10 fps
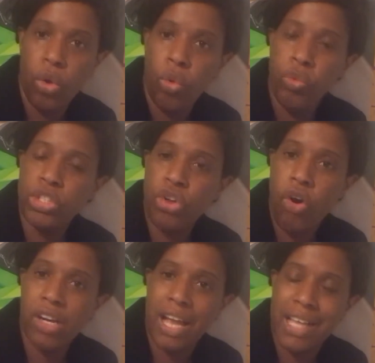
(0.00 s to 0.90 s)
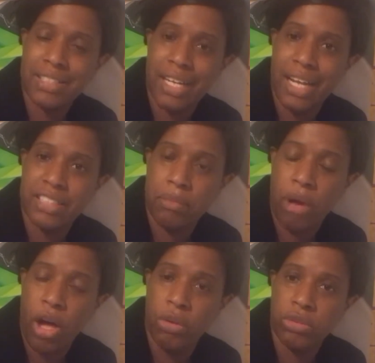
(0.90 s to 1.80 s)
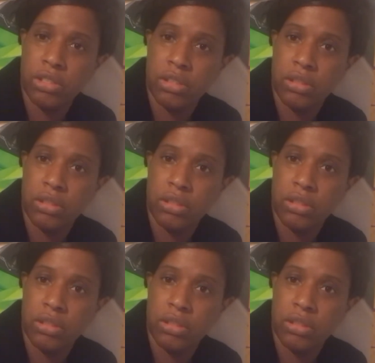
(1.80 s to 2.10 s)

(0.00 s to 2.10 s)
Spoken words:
We talked last class about